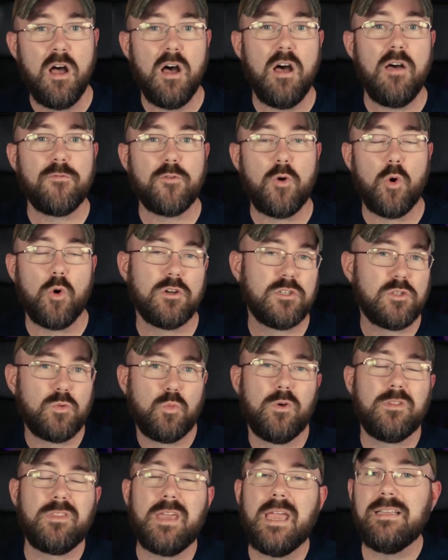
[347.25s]
of course
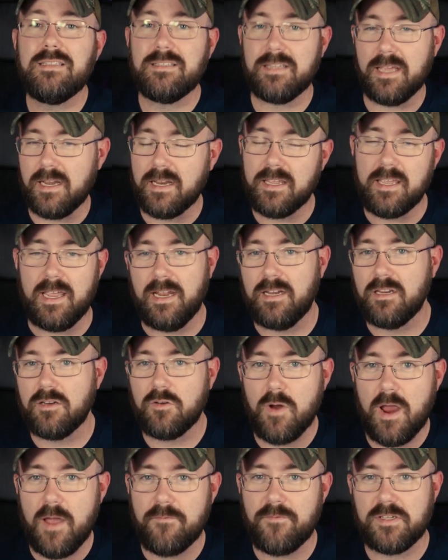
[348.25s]
with a
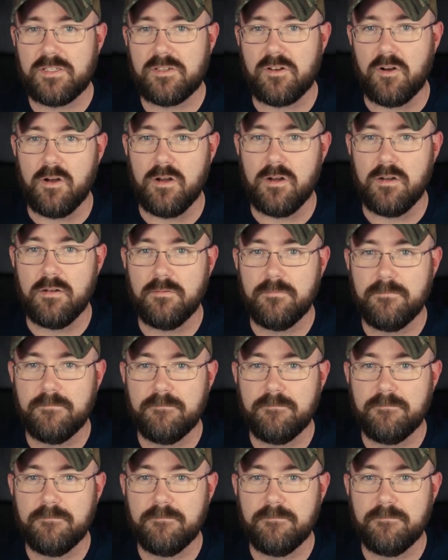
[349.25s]
dedicated graphics card.